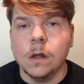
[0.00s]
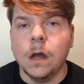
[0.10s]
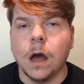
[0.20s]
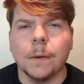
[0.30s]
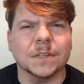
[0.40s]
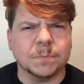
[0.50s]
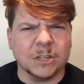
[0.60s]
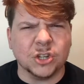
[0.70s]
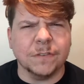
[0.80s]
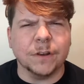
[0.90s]

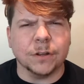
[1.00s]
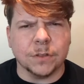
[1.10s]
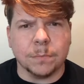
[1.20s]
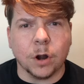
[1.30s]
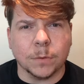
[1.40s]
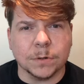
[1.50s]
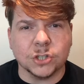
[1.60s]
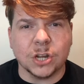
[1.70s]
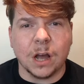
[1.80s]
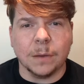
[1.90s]
especially if you're in the barber
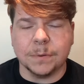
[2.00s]
shop.